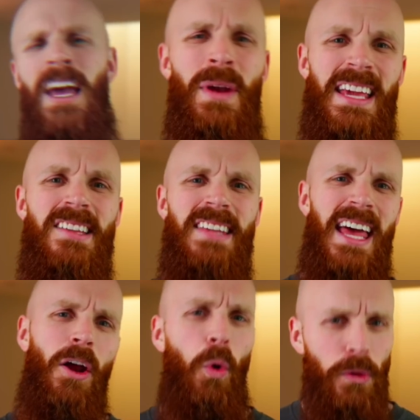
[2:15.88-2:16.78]
And when he
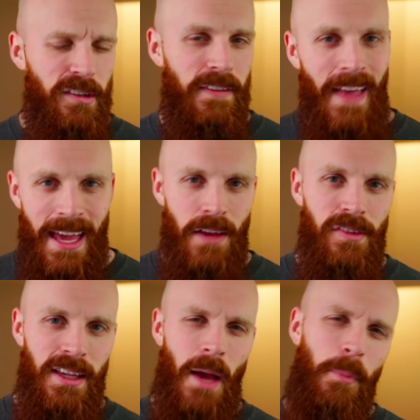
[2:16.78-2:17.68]
said oldest in the
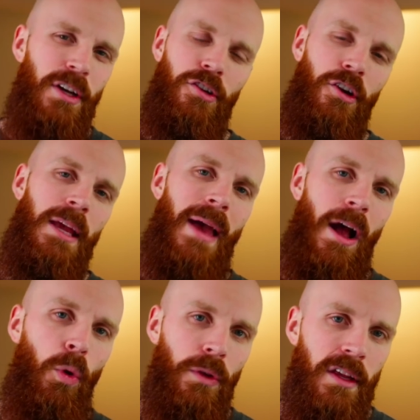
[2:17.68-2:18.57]
AFC, I'm pretty sure he
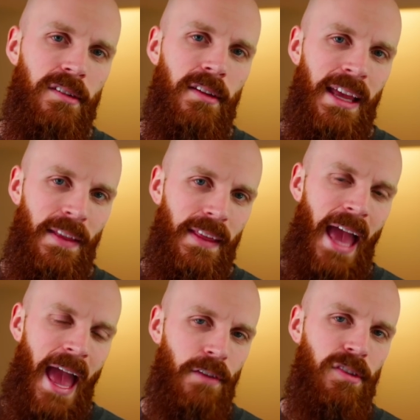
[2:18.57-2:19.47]
meant oldest in
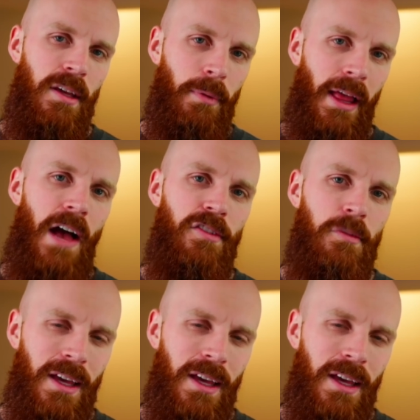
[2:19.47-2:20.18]
the AFC playoffs,